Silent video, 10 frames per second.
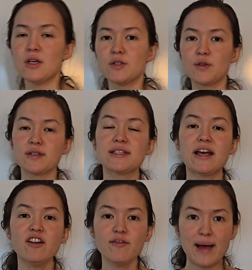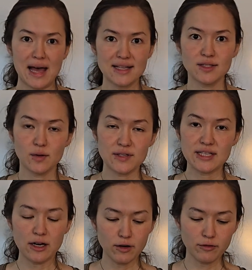So the center of mass, or the
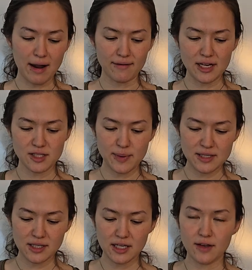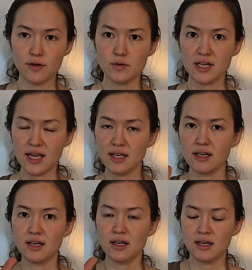center of gravity, is basically if you
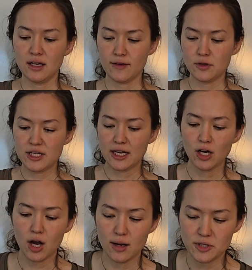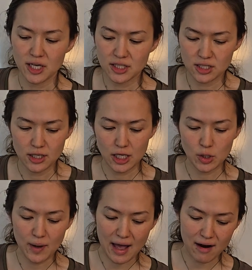take an object and
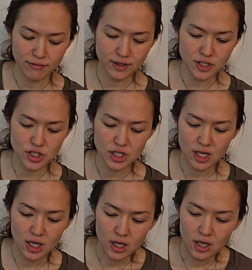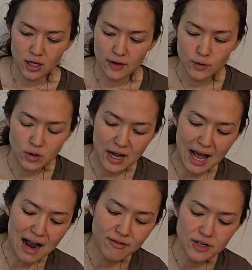you could
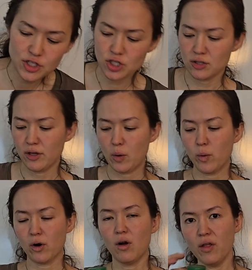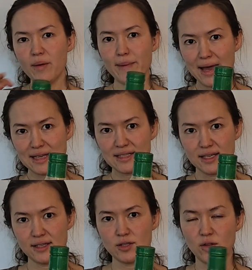average like where all the mass
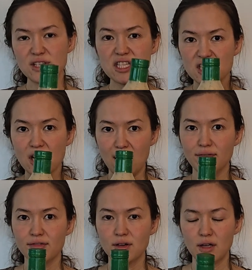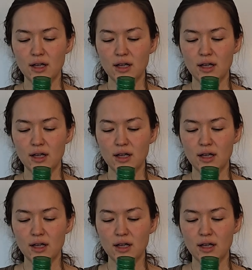is, all the stuff,